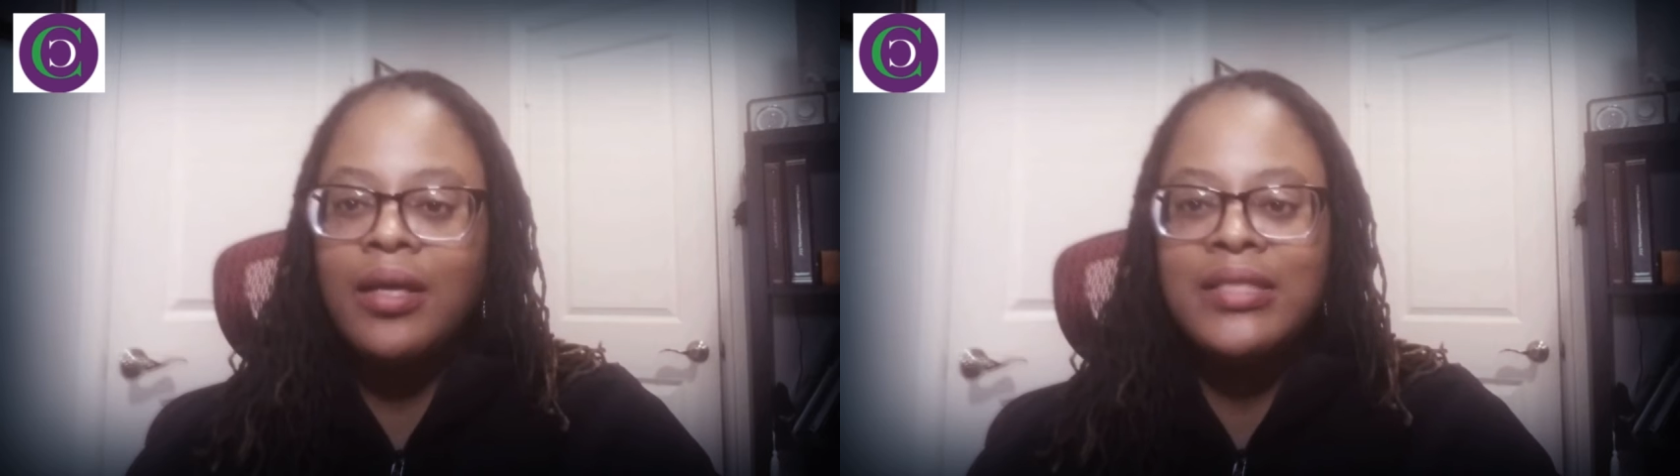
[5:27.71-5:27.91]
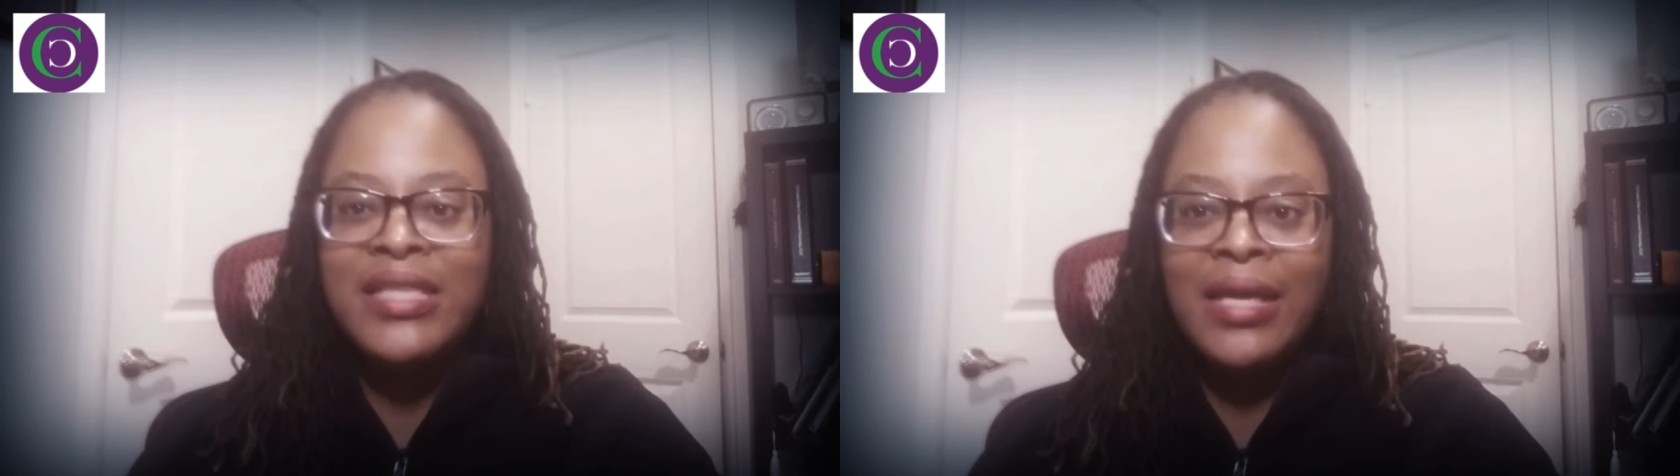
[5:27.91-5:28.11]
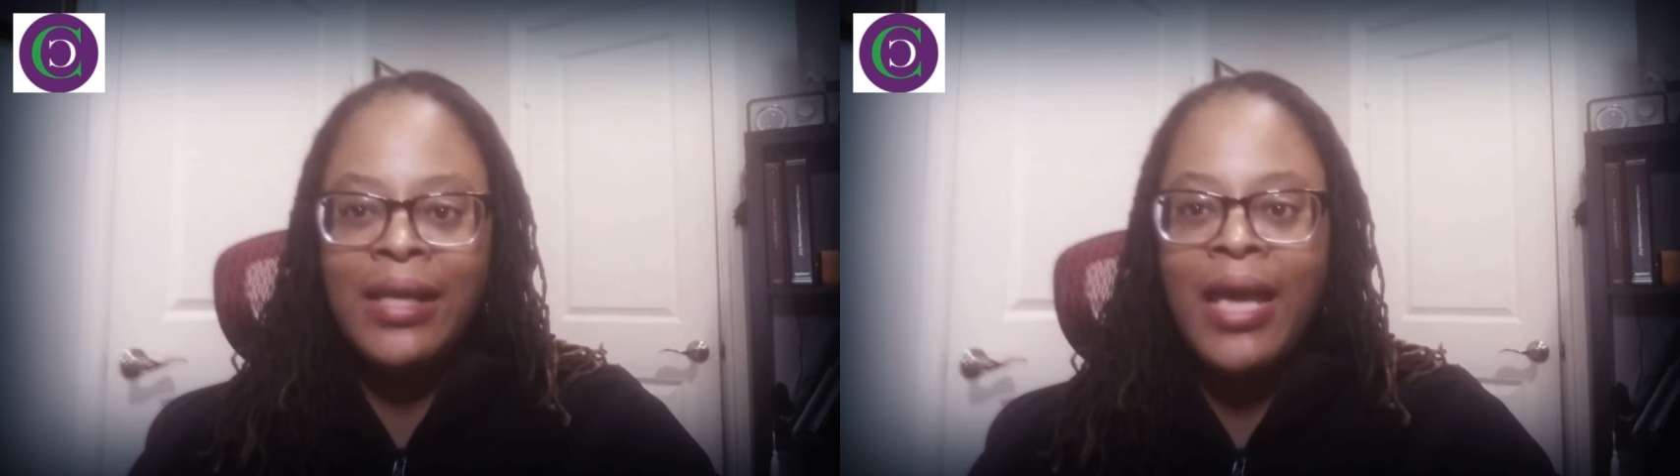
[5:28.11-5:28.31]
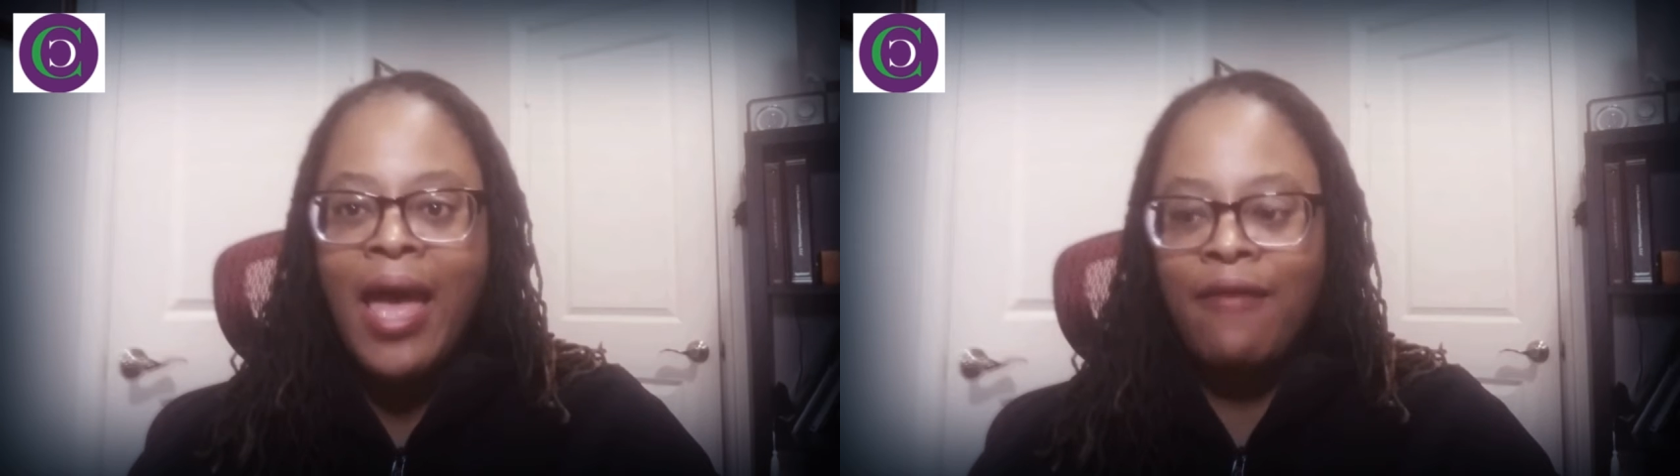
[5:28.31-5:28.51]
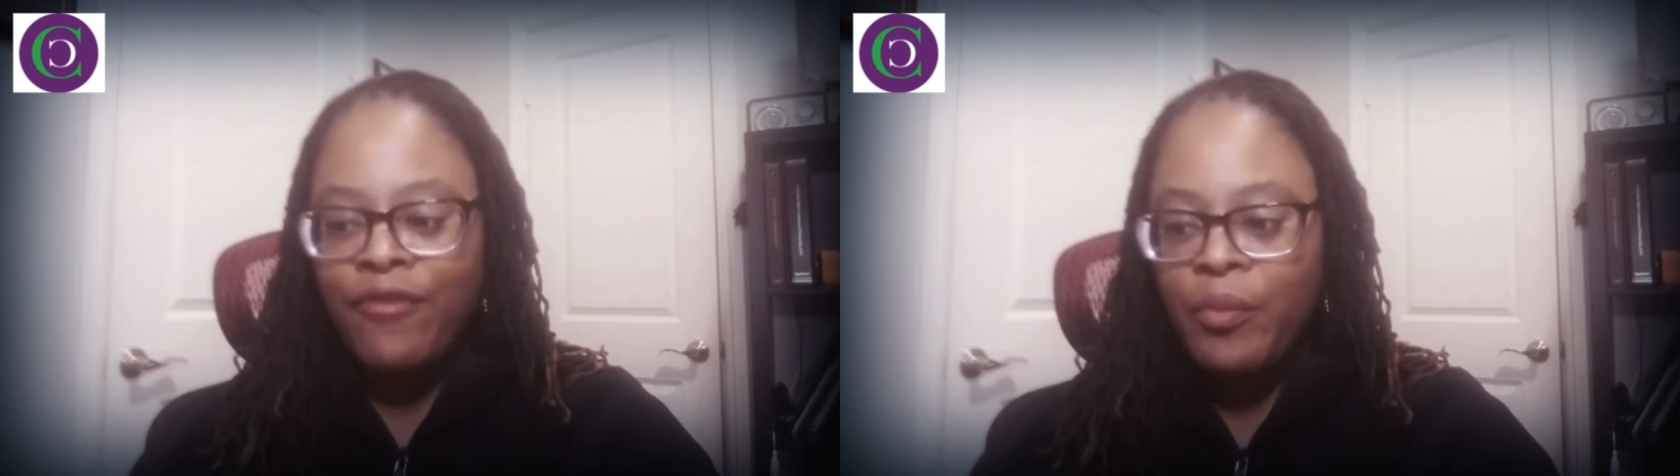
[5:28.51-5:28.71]
a daily
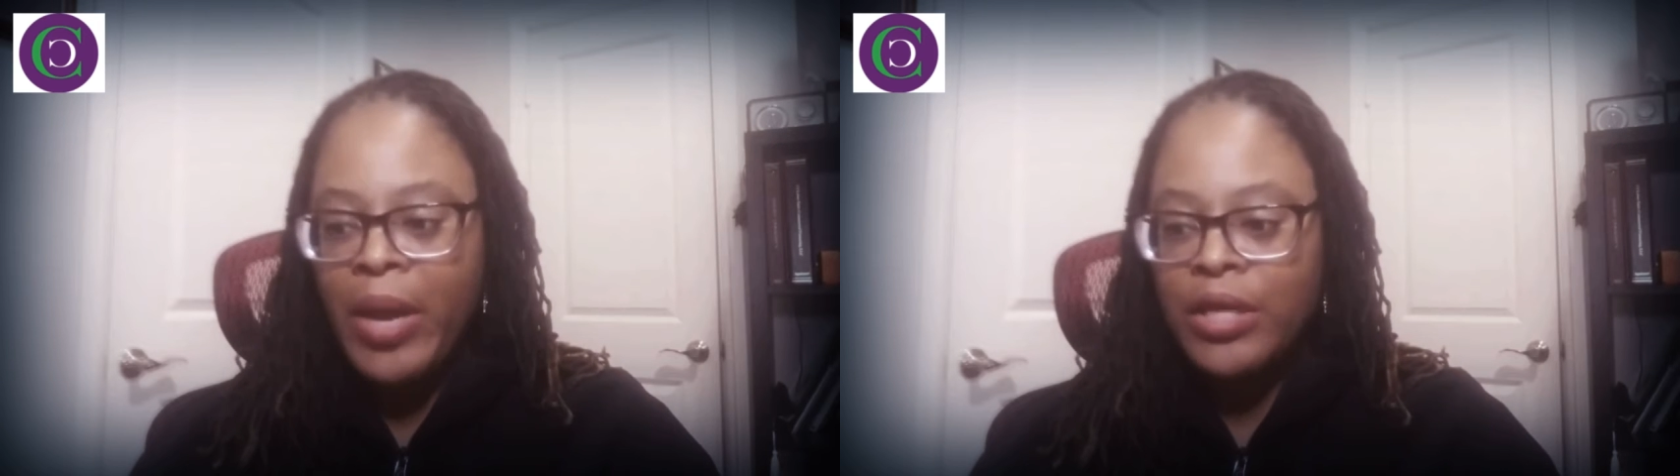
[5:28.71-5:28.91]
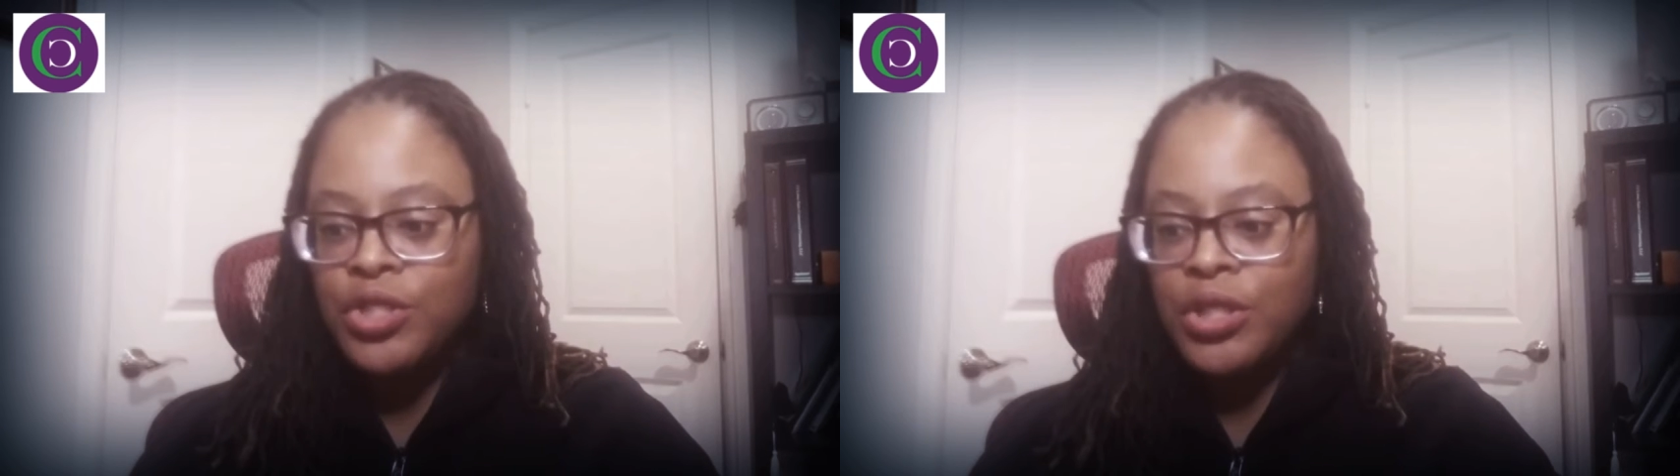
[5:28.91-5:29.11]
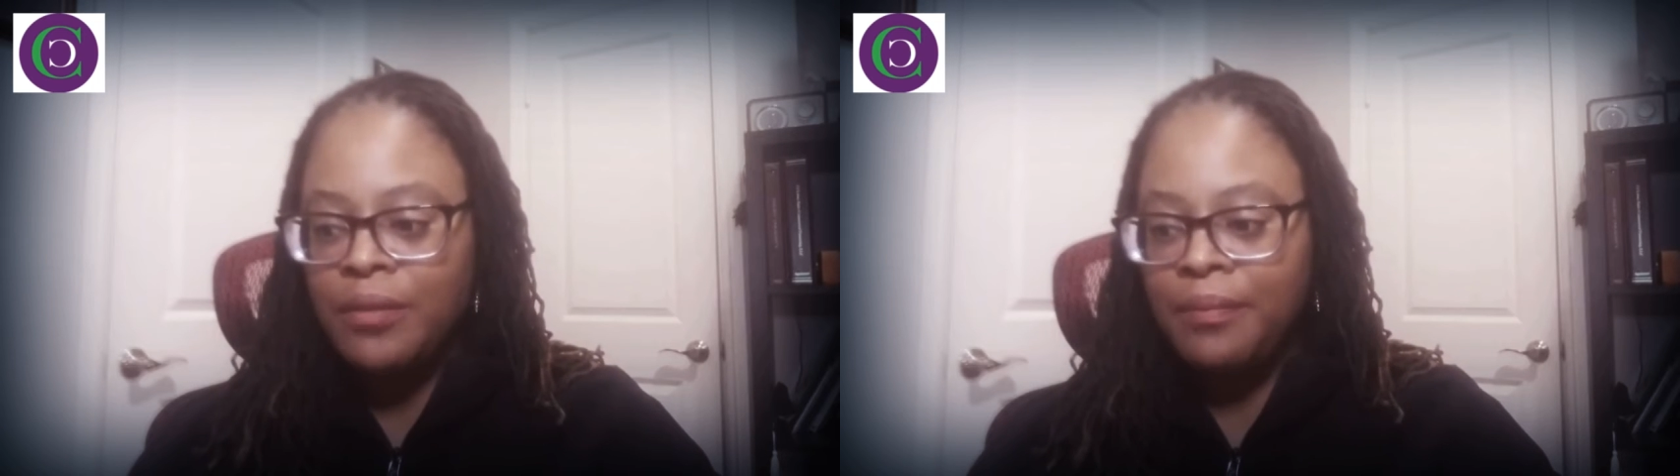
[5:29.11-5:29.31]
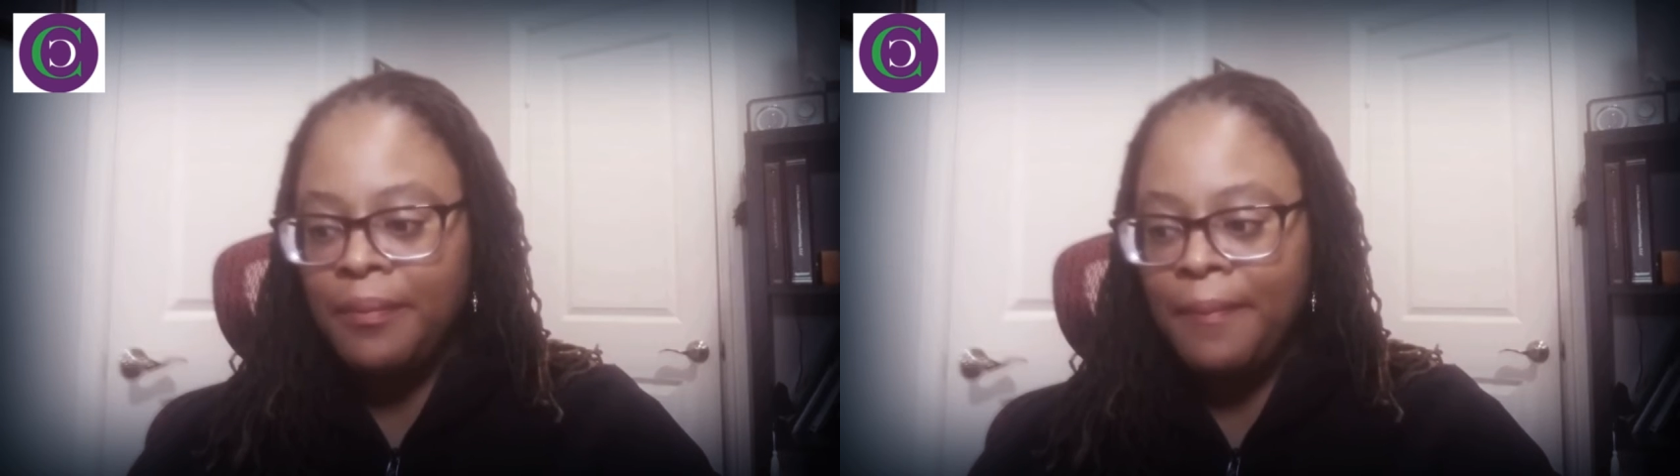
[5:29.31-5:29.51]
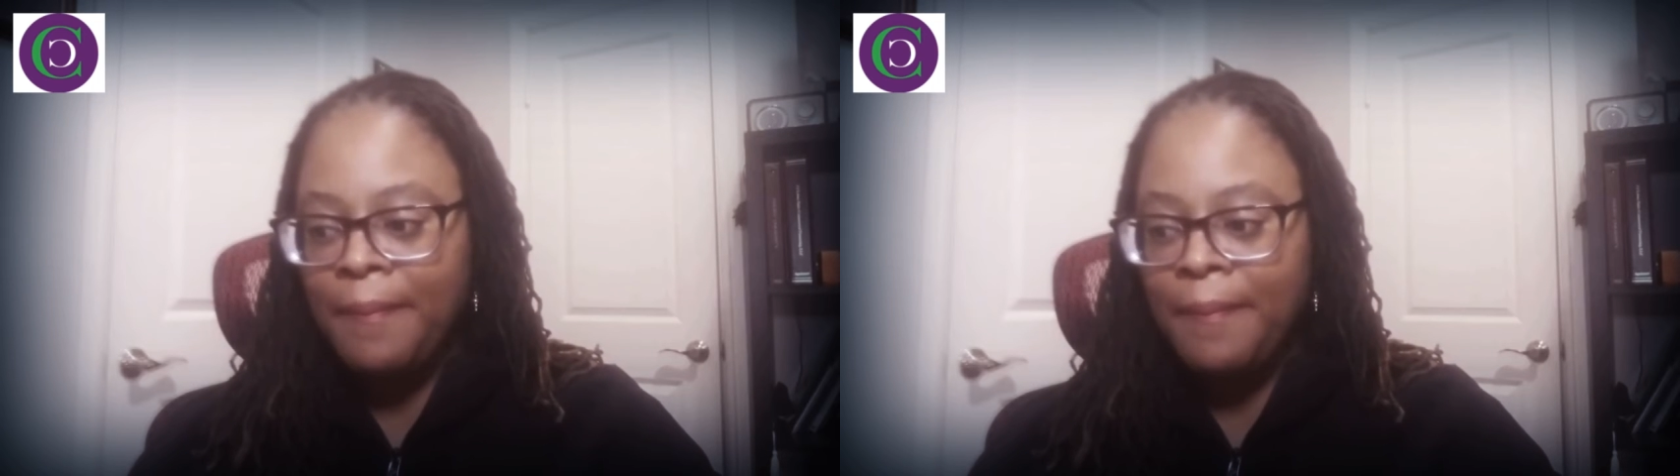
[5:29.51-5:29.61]
affirmation.